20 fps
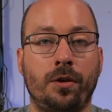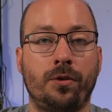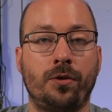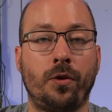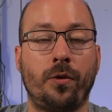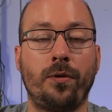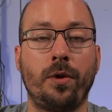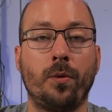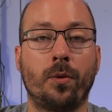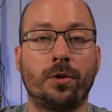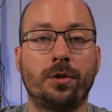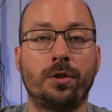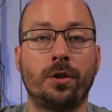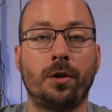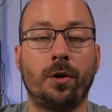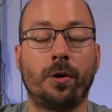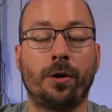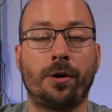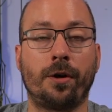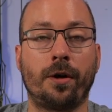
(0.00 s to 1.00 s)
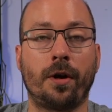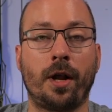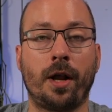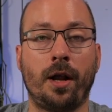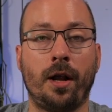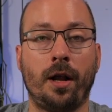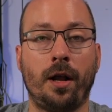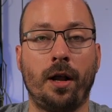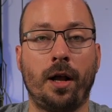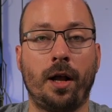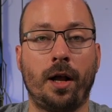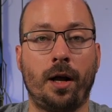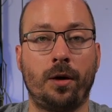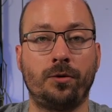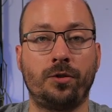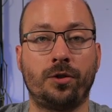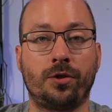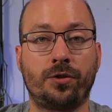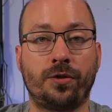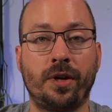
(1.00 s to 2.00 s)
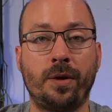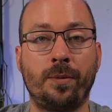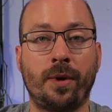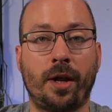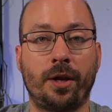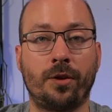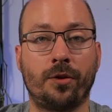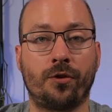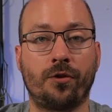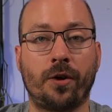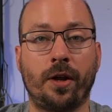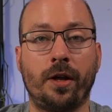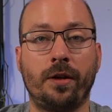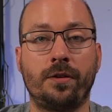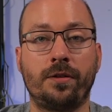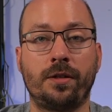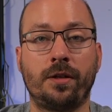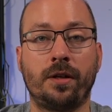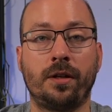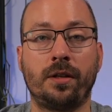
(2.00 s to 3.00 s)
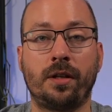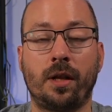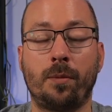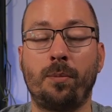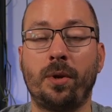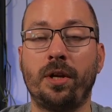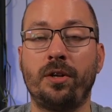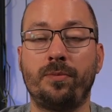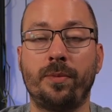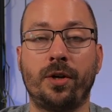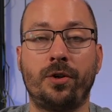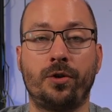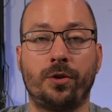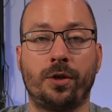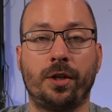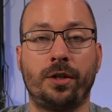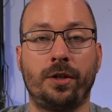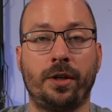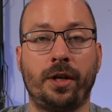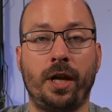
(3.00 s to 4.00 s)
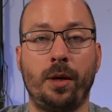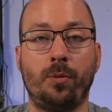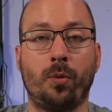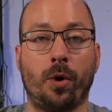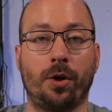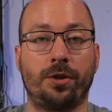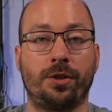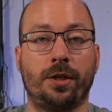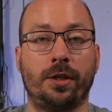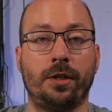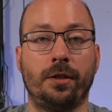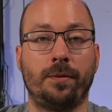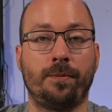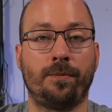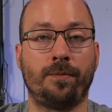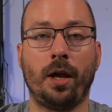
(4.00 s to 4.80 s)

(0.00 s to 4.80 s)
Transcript: So if you want to learn how to streamline your trades, then please make sure that you keep watching,